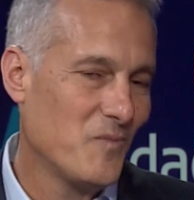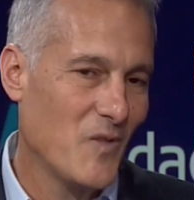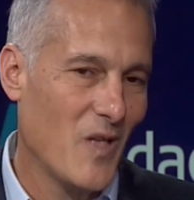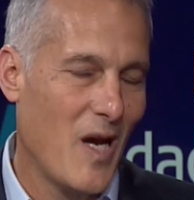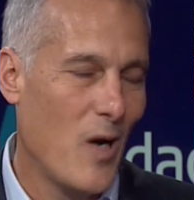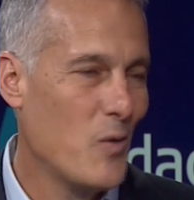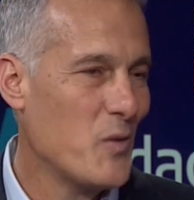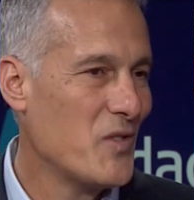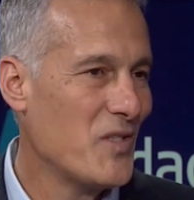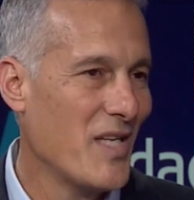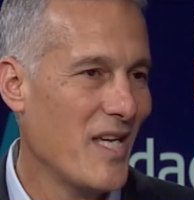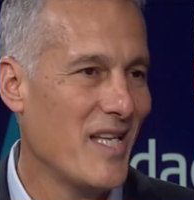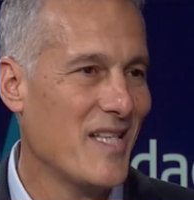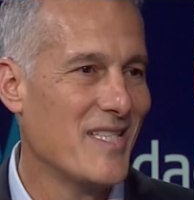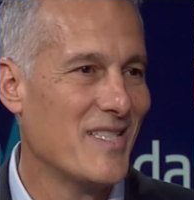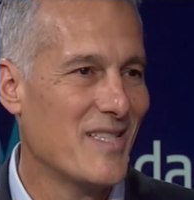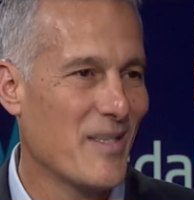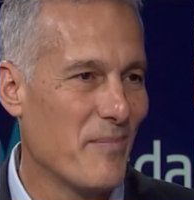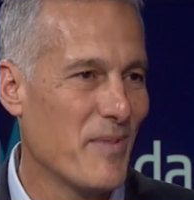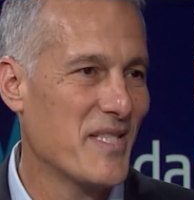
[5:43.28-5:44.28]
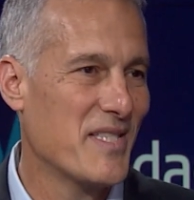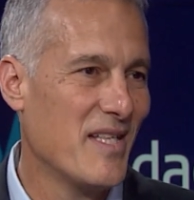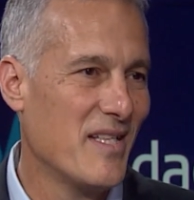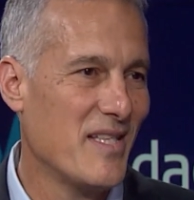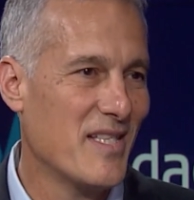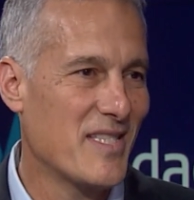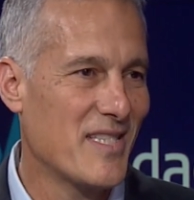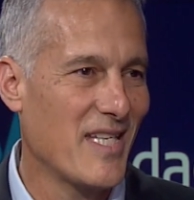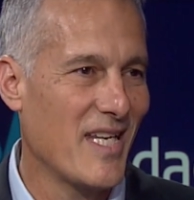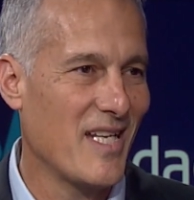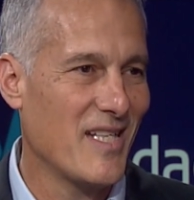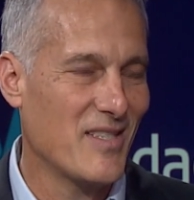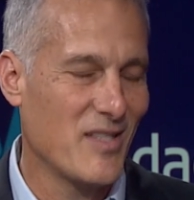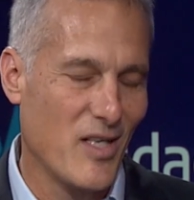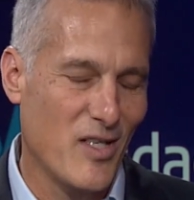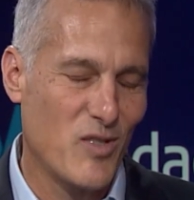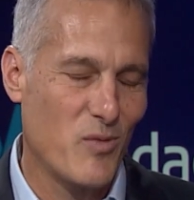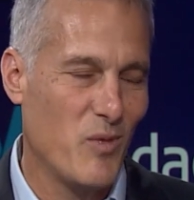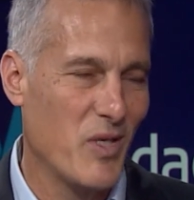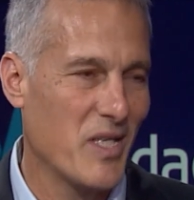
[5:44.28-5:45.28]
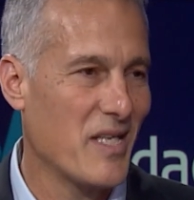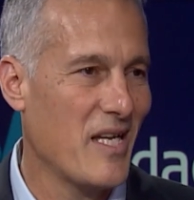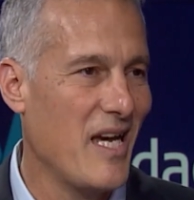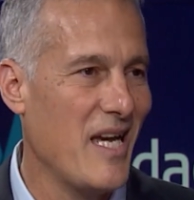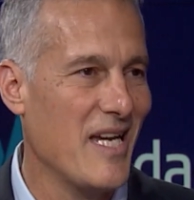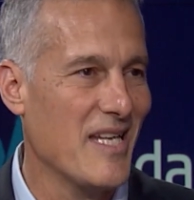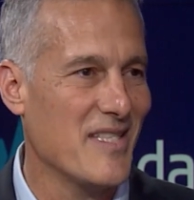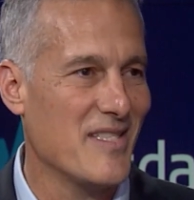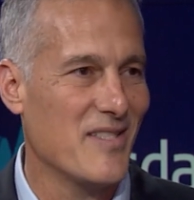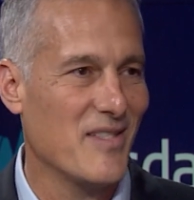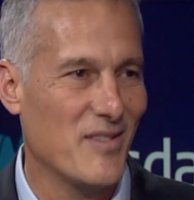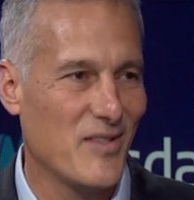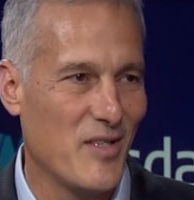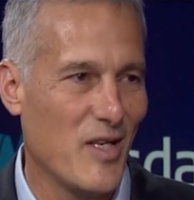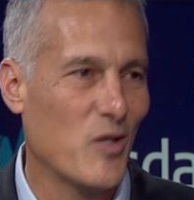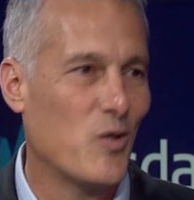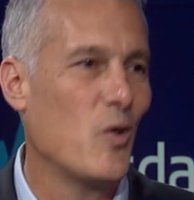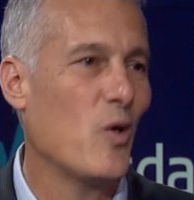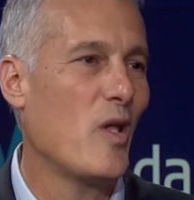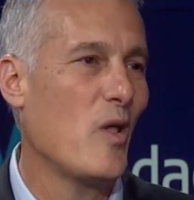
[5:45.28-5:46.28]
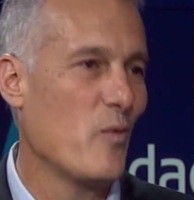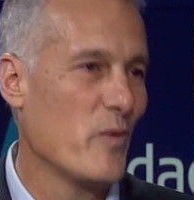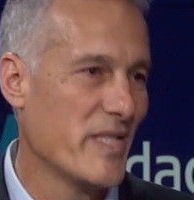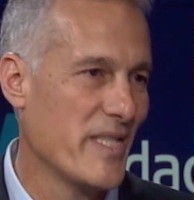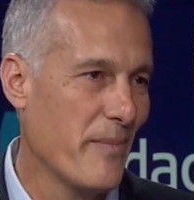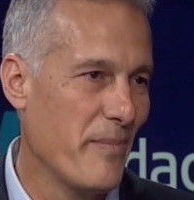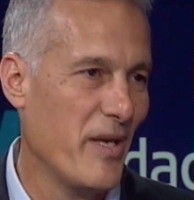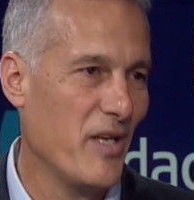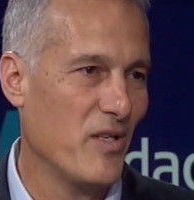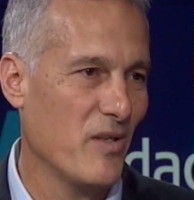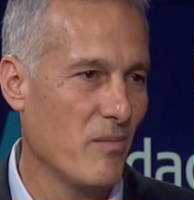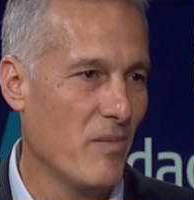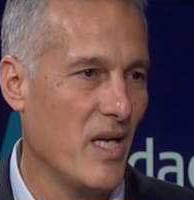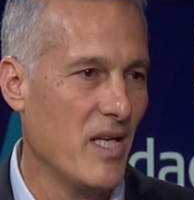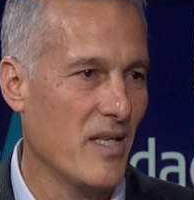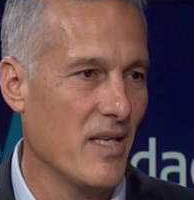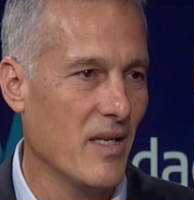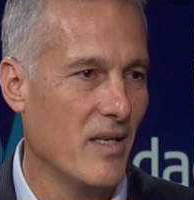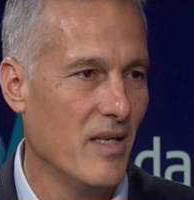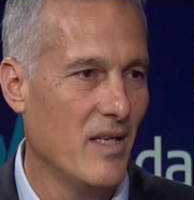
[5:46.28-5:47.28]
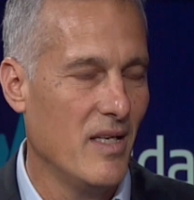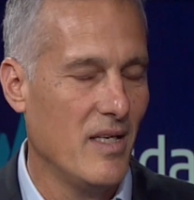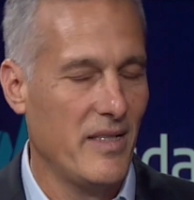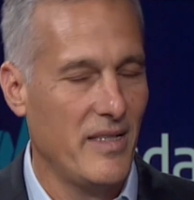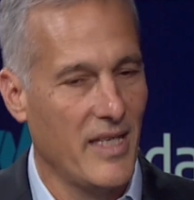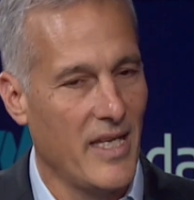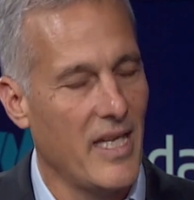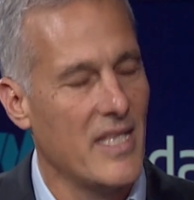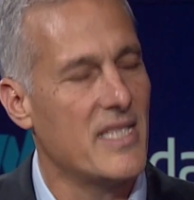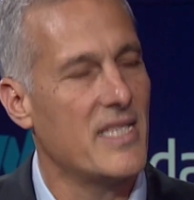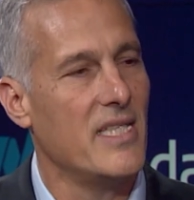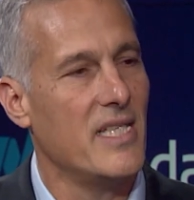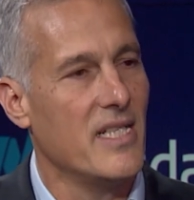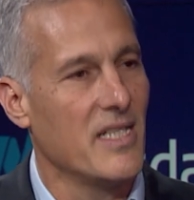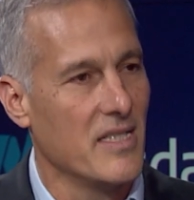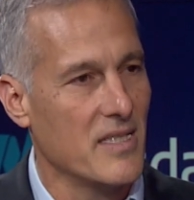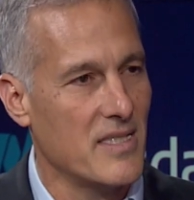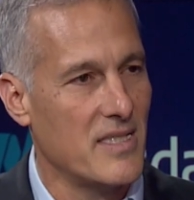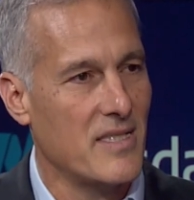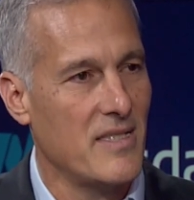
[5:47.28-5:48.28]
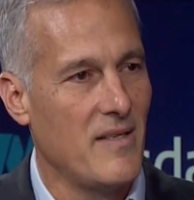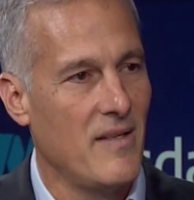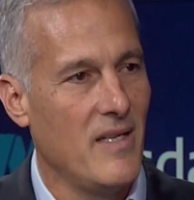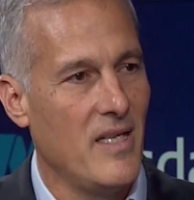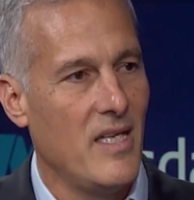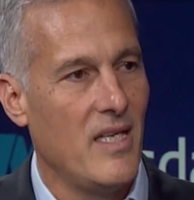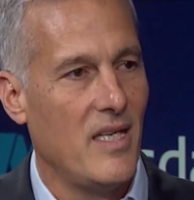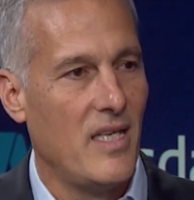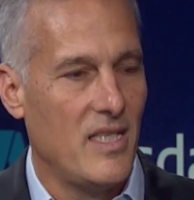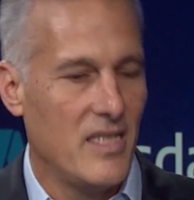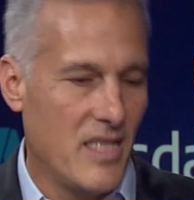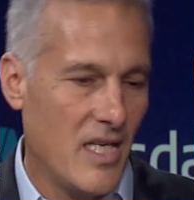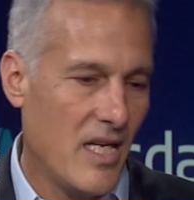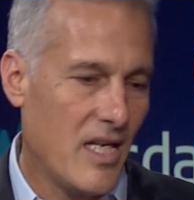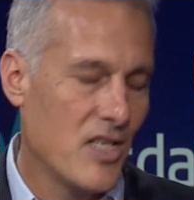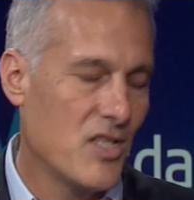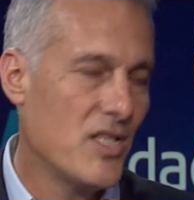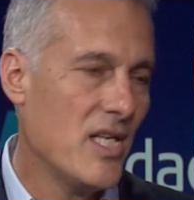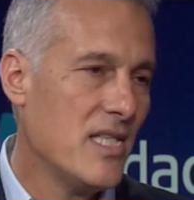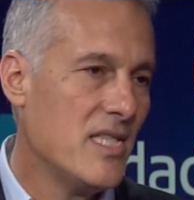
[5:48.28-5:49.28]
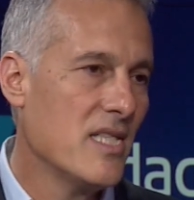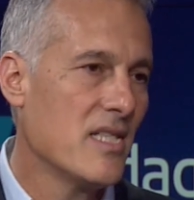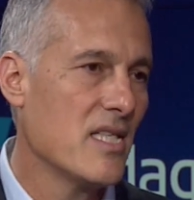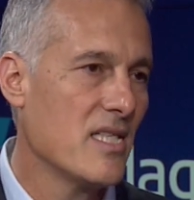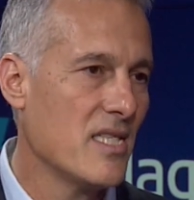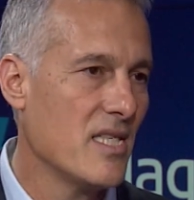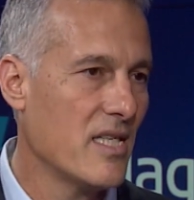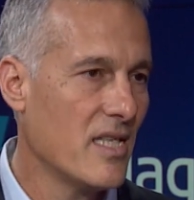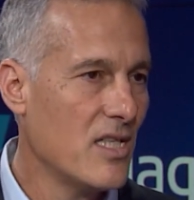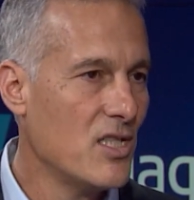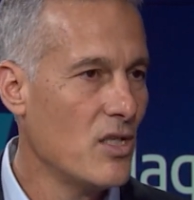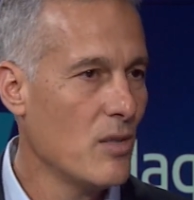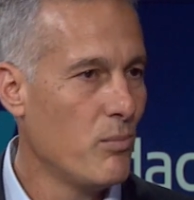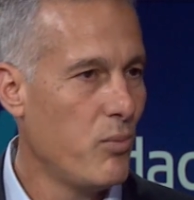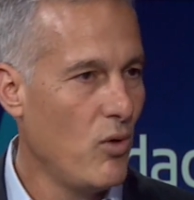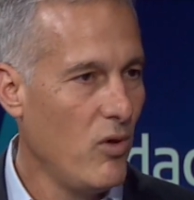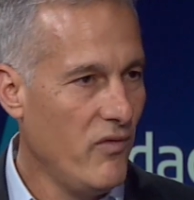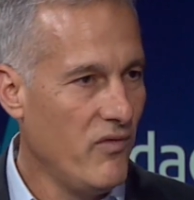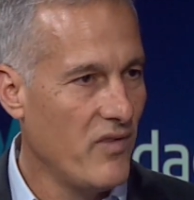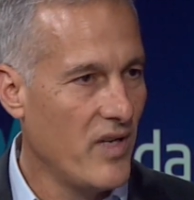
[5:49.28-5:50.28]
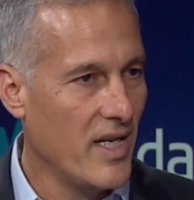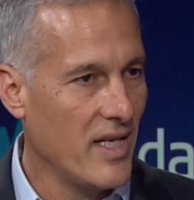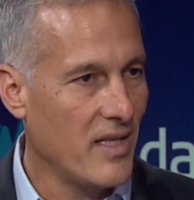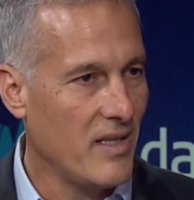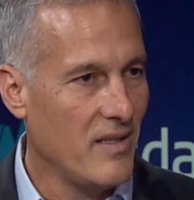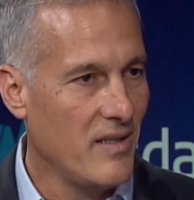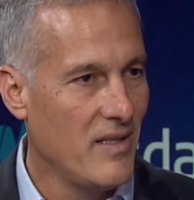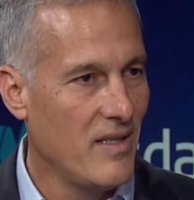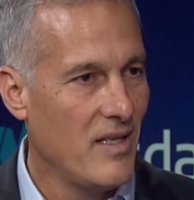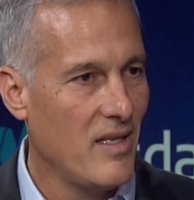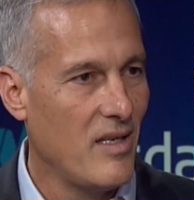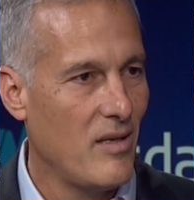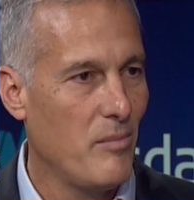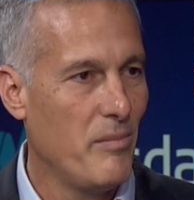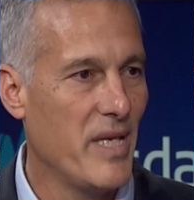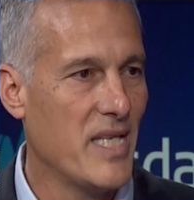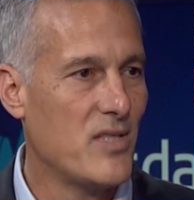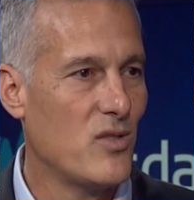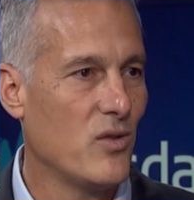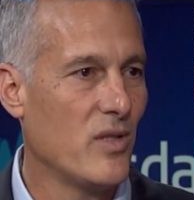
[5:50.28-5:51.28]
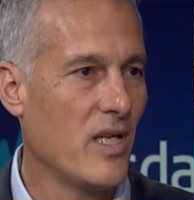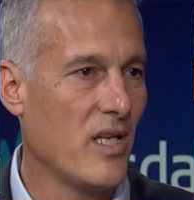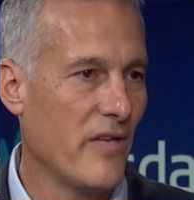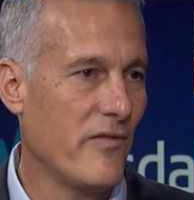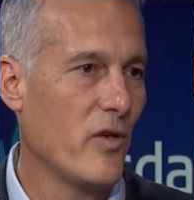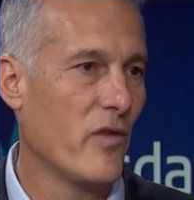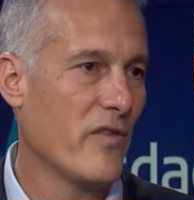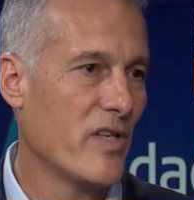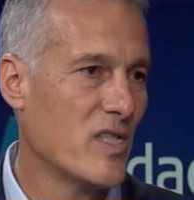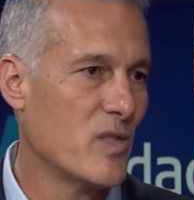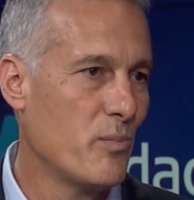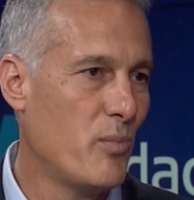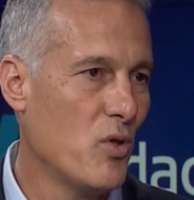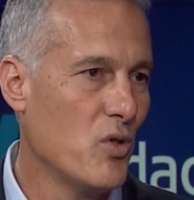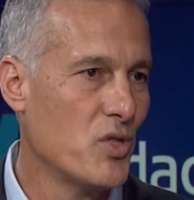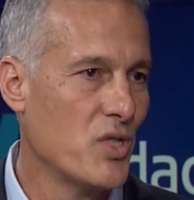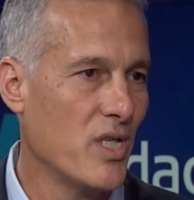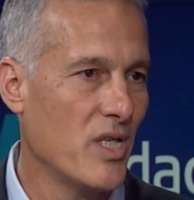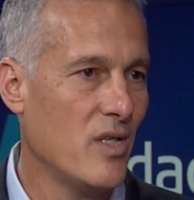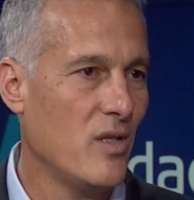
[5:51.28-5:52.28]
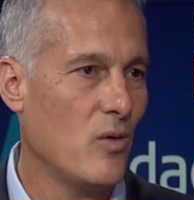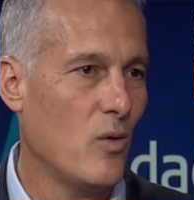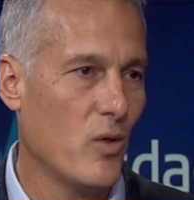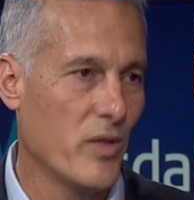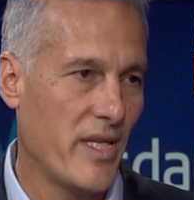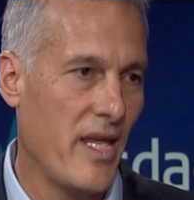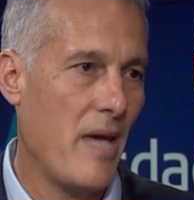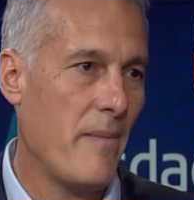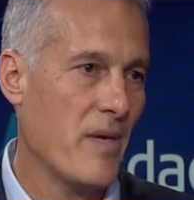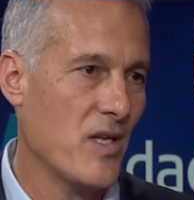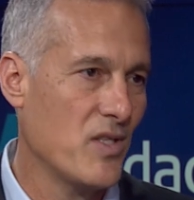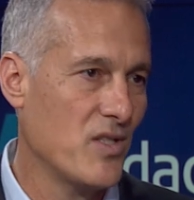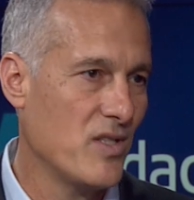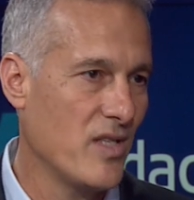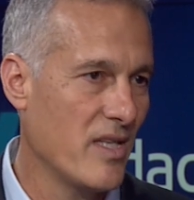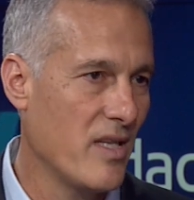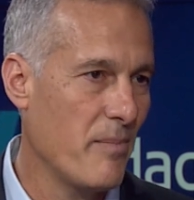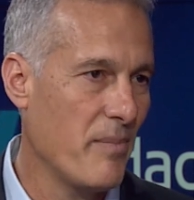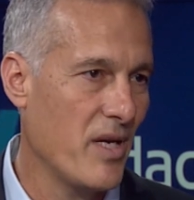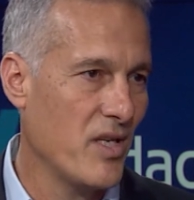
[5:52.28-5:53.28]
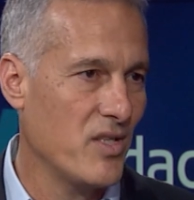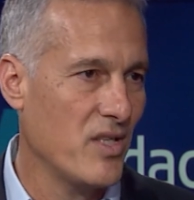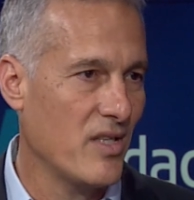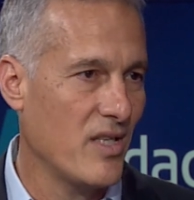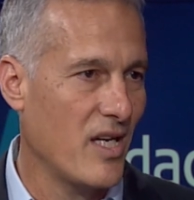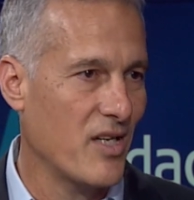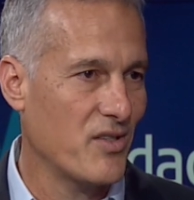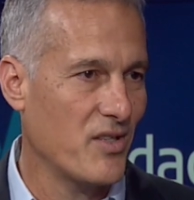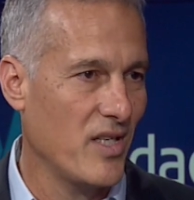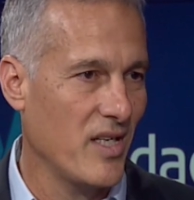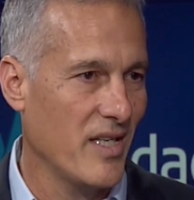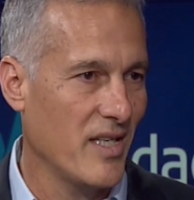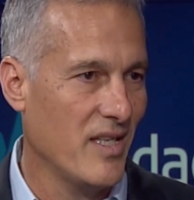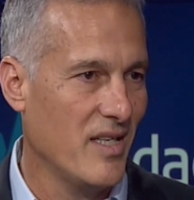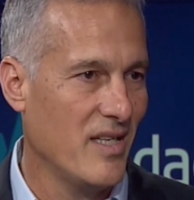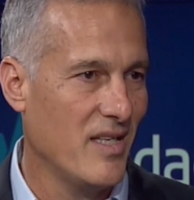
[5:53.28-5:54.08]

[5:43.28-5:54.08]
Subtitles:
our cells, the placenta cells, they are smart guys. They are talking with the patient body. They get signals, and they're adjusting the secretion profile based on the level of exposure or damage that the patient actually